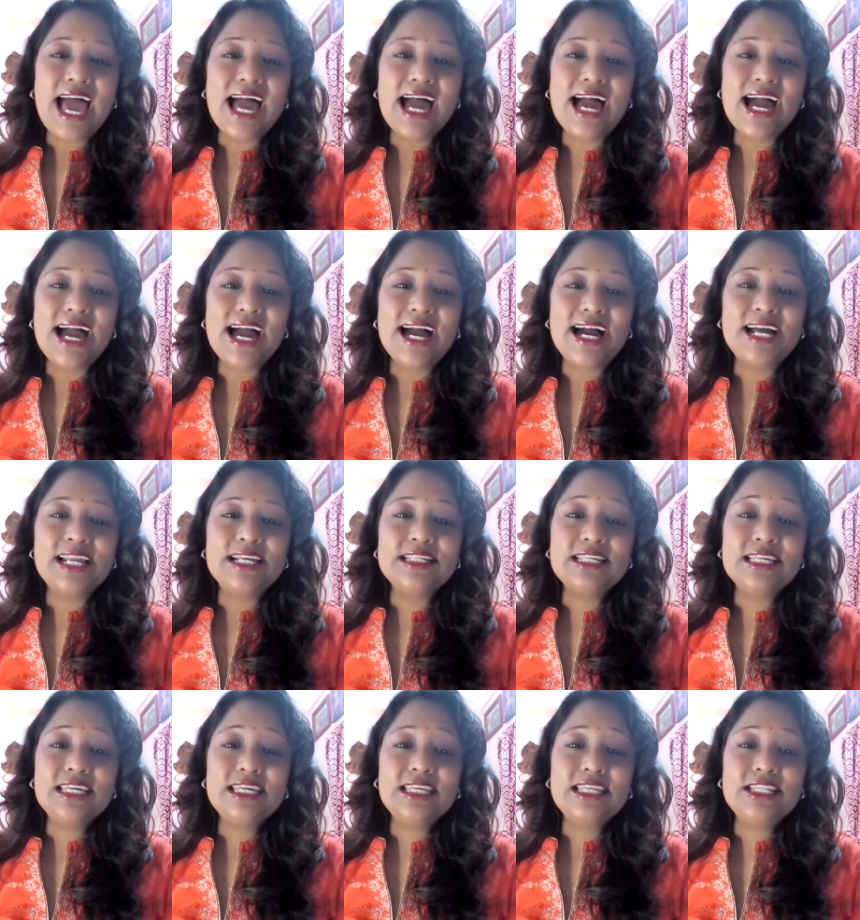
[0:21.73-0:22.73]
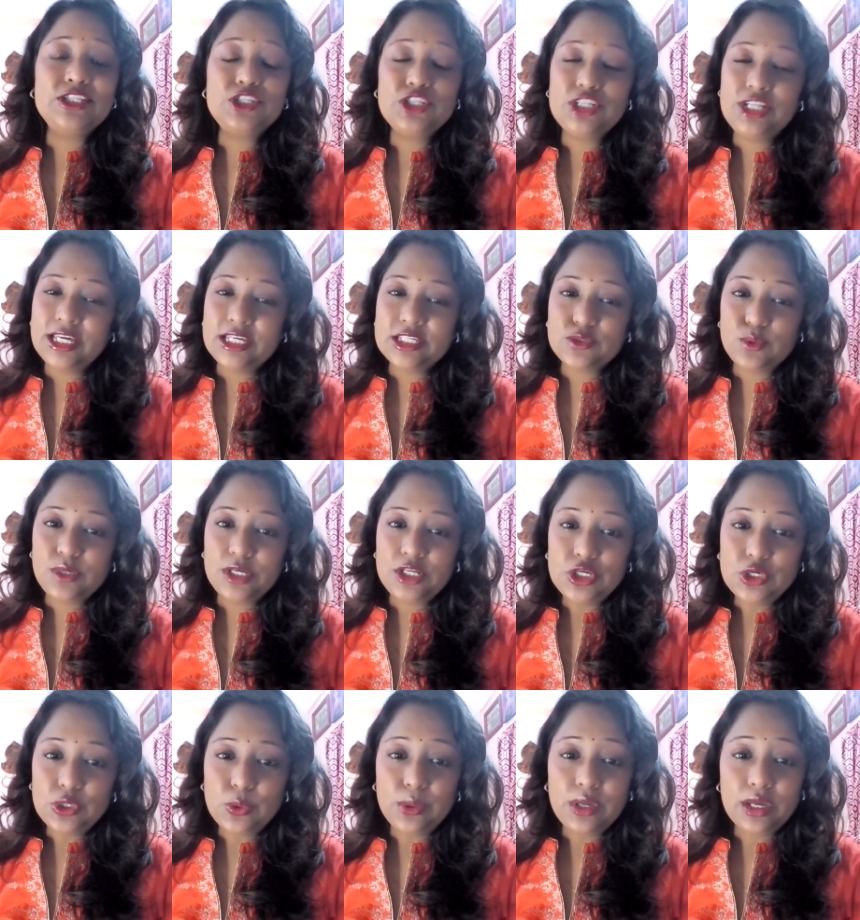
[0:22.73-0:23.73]
And in today's
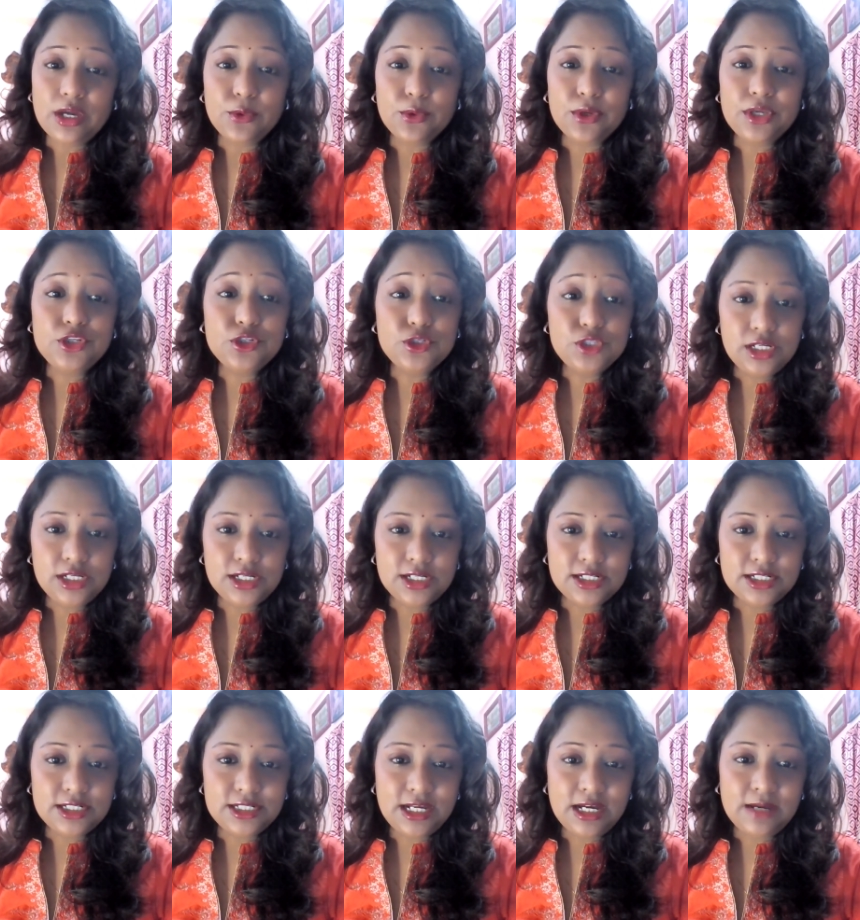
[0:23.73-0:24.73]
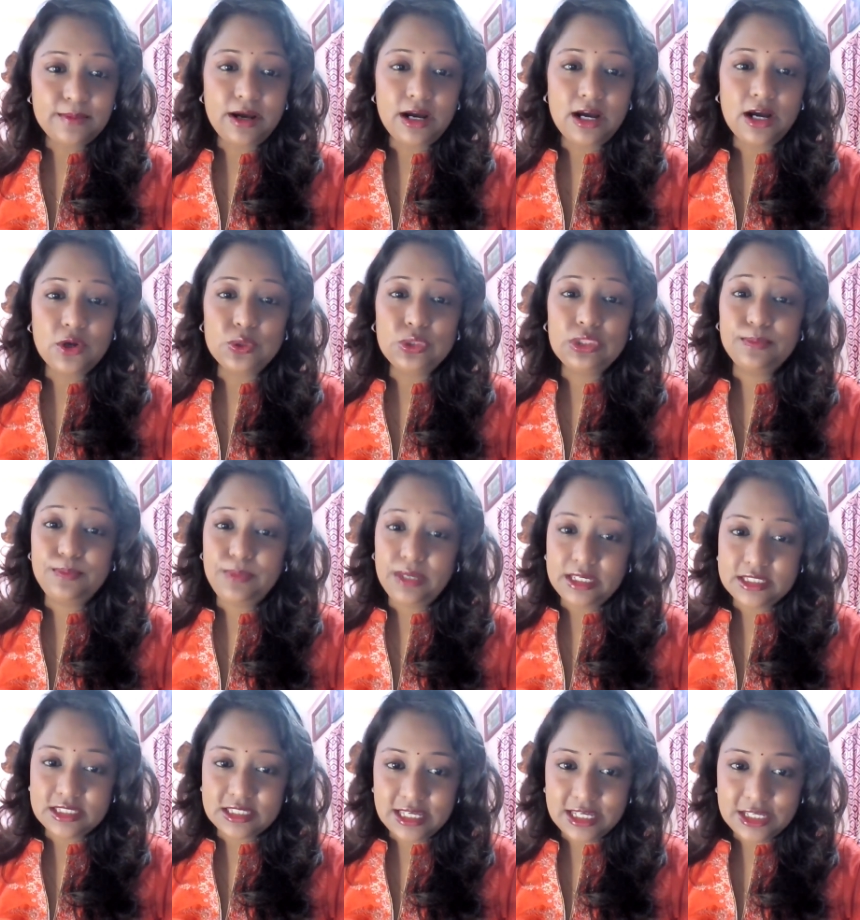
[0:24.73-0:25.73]
video, we are going to learn about the
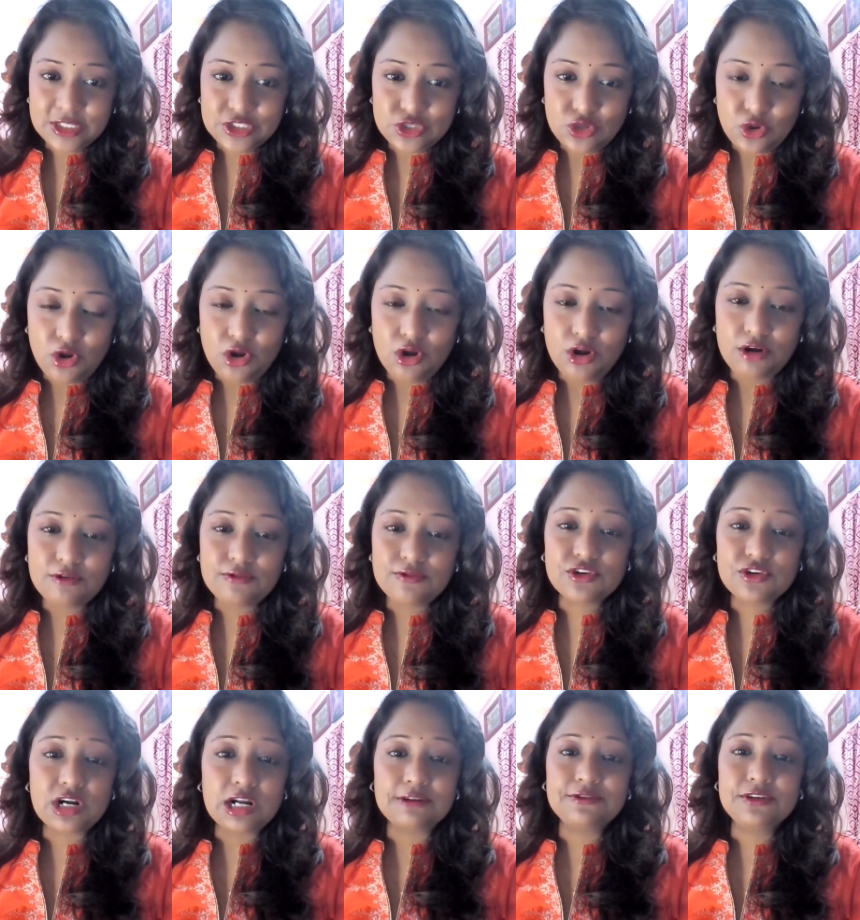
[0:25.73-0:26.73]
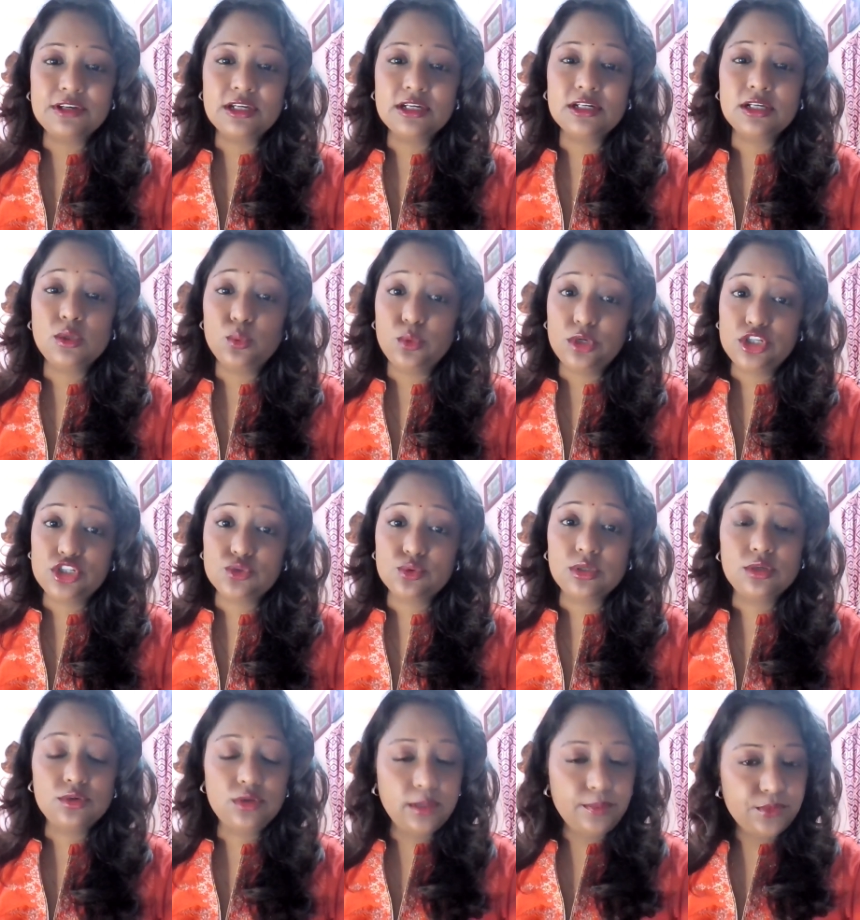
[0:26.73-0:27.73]
basics of graphical
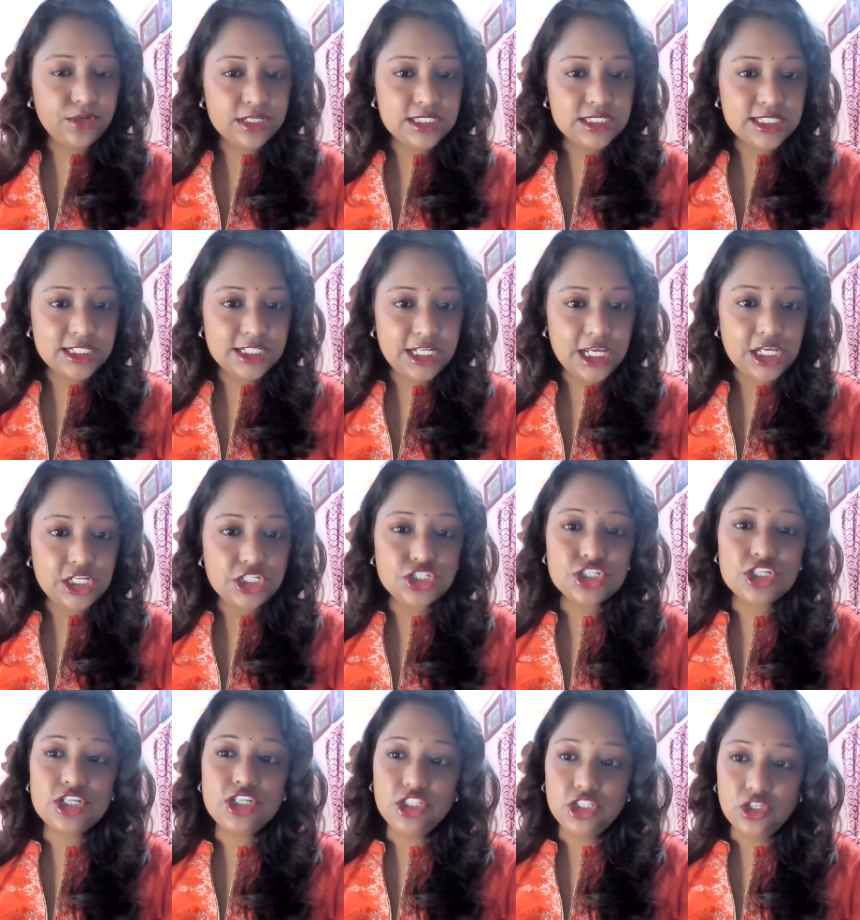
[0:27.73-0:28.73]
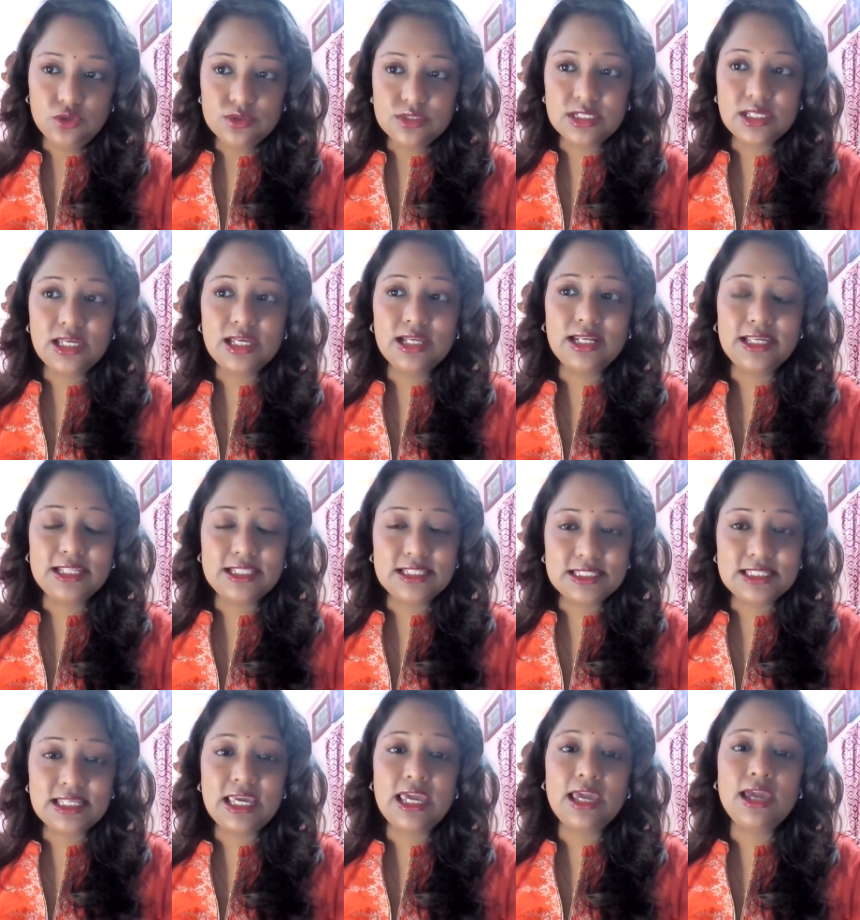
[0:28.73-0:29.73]
visual representation using, let's
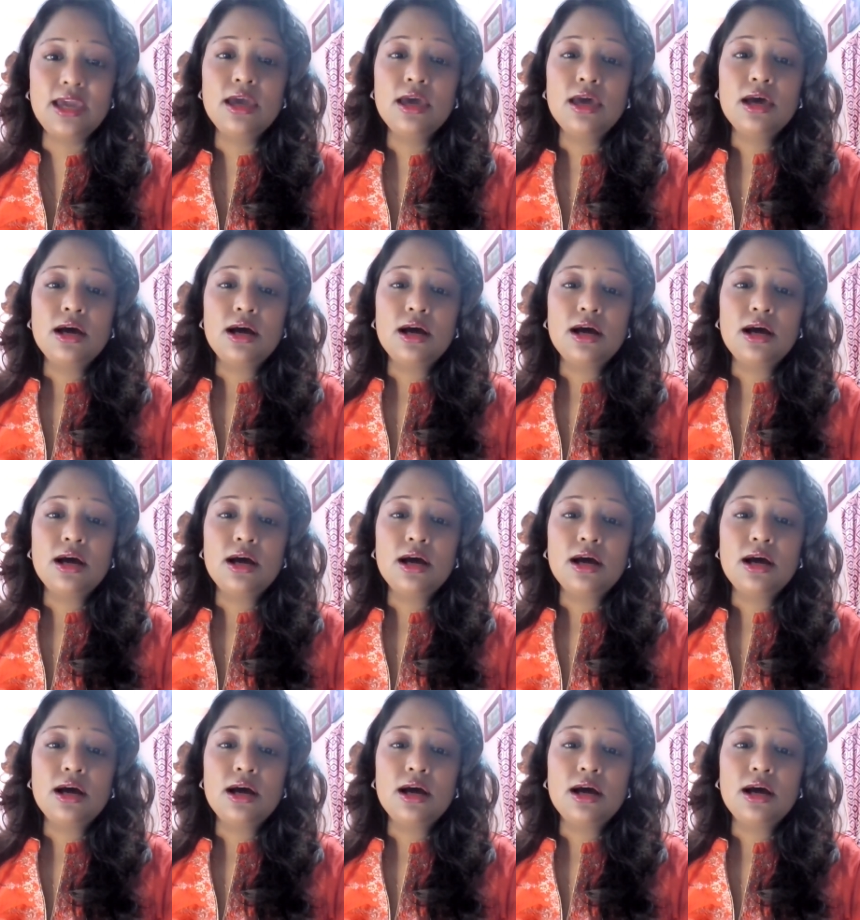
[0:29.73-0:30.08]
say,